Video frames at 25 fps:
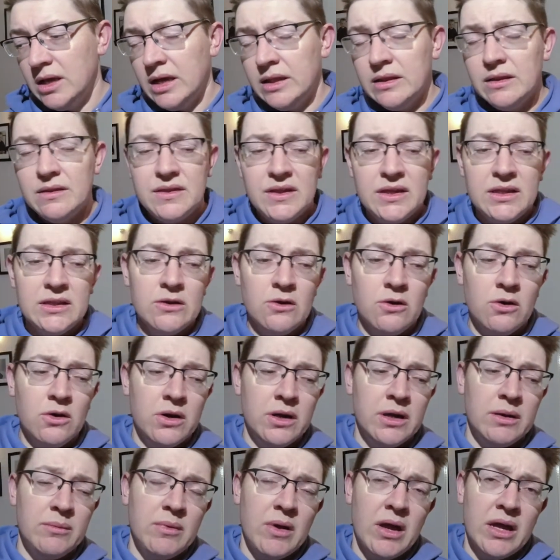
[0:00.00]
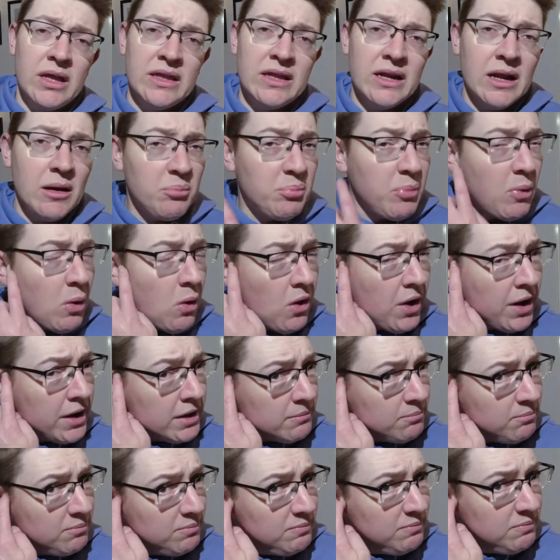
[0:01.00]
other thing that I ended up
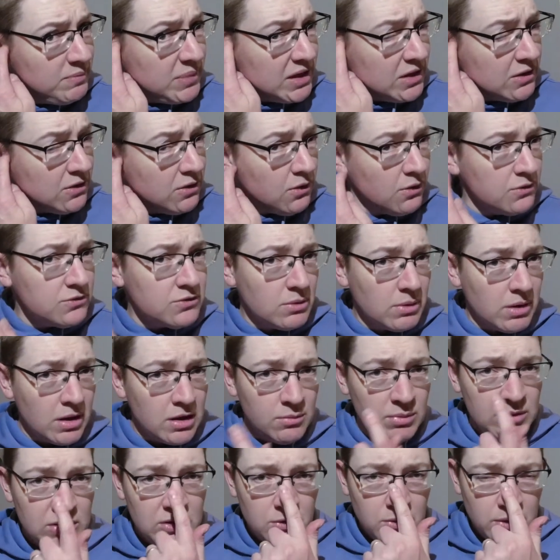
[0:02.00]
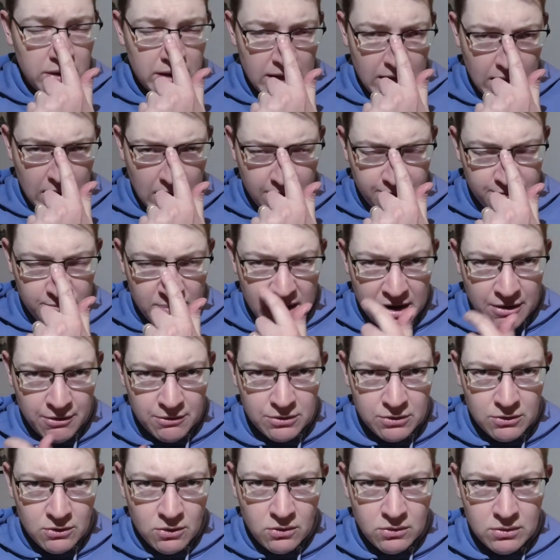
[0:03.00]
buying, because I'm going to be doing a half
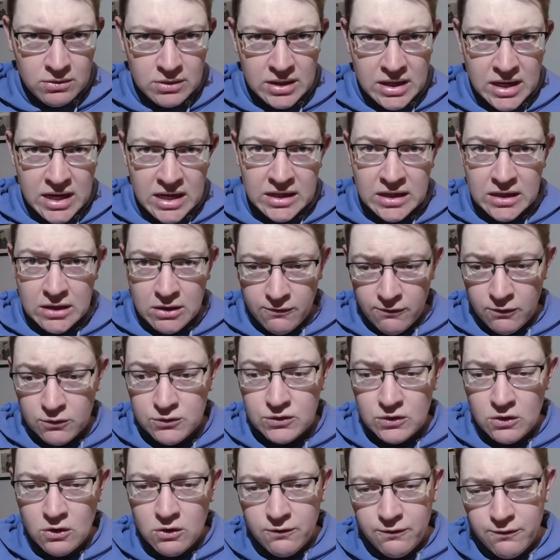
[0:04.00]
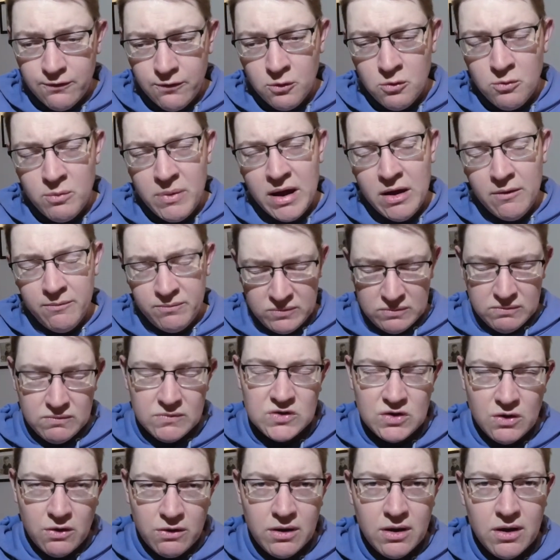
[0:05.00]
marathon and I've also got a full
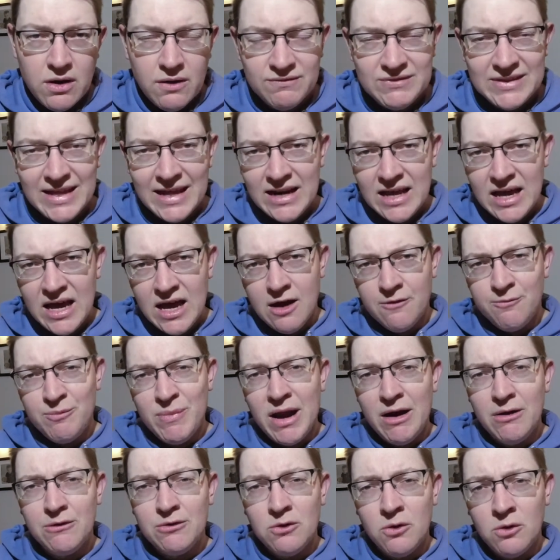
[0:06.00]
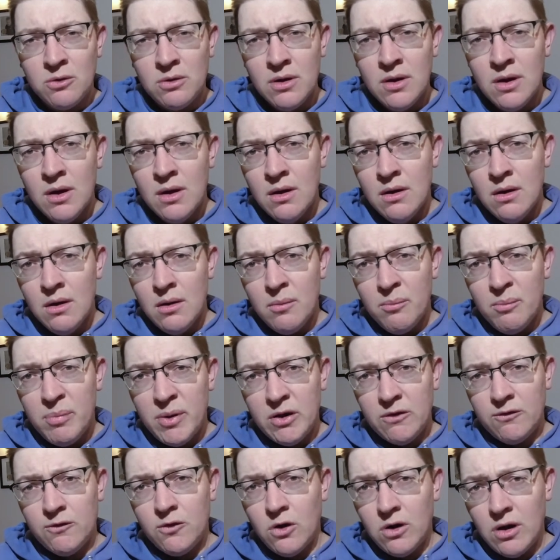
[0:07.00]
marathon, I've done a half marathon,
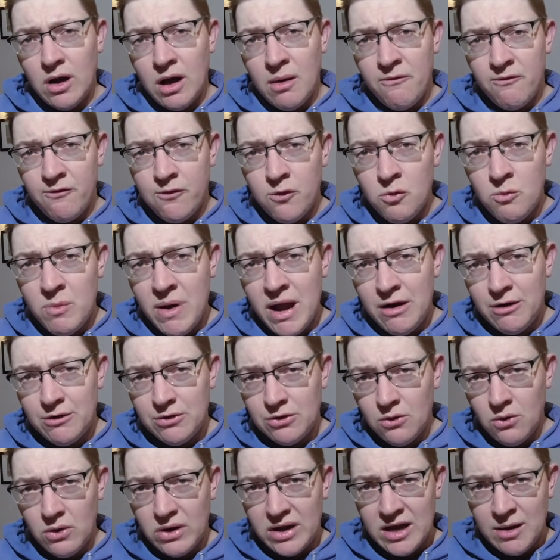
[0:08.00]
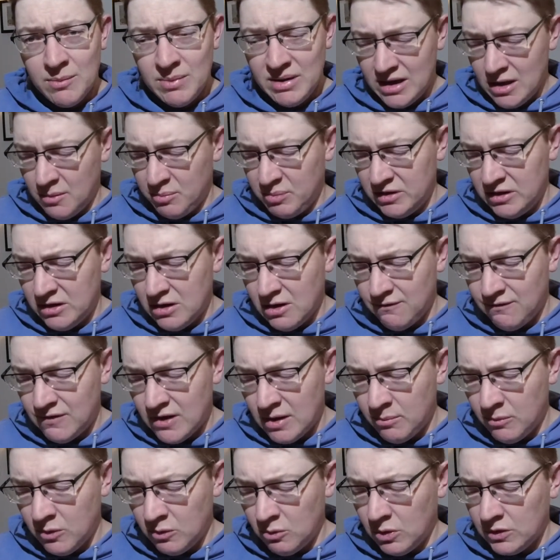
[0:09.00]
but I've got a full marathon coming up in
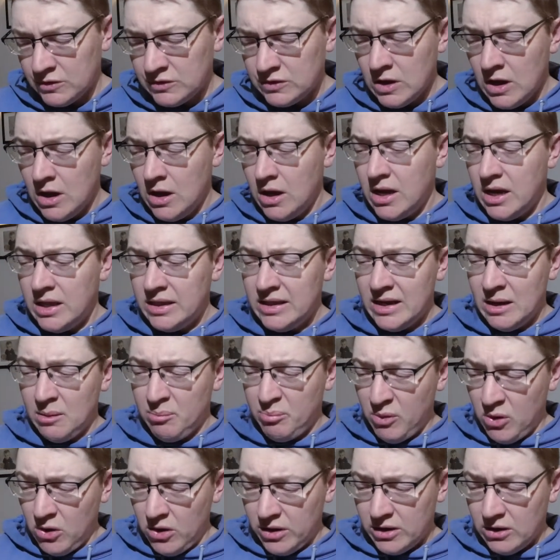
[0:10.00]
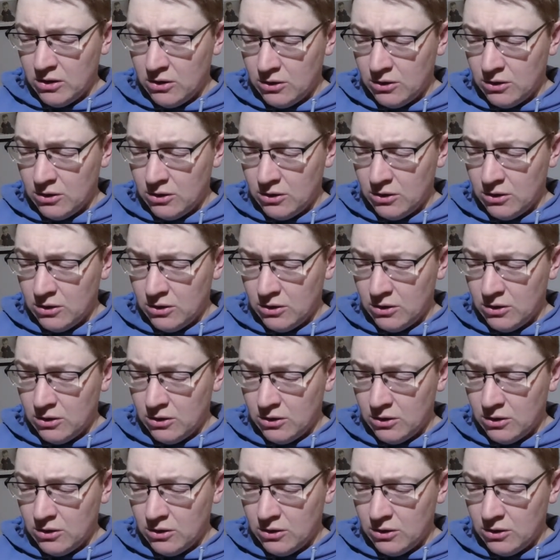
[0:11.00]
November. Was ended up buying